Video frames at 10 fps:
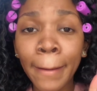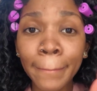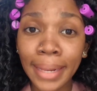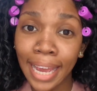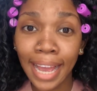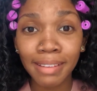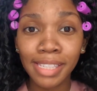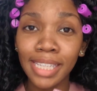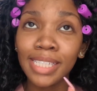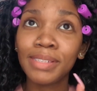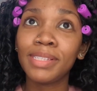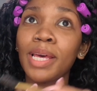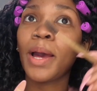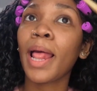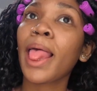But I got him something too,
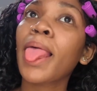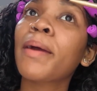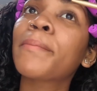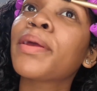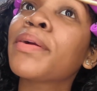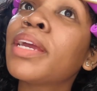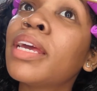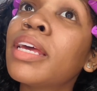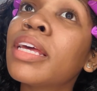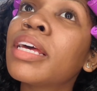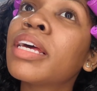so period.